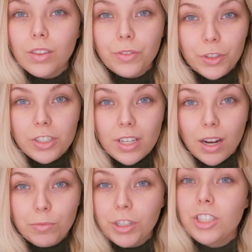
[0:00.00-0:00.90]
The first thing
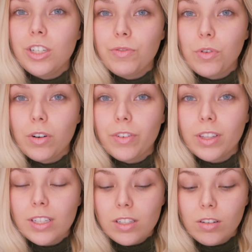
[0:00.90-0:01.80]
I'm reaching for for
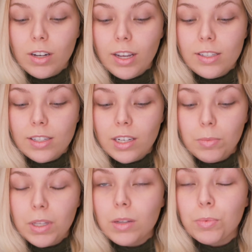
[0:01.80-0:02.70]
this look is
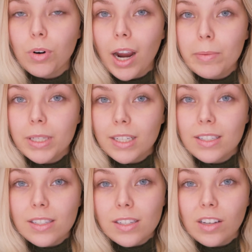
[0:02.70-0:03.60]
gonna be the Prime and
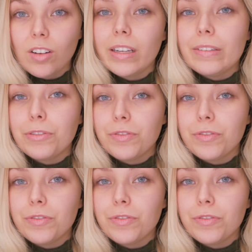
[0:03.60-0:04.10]
Conceal in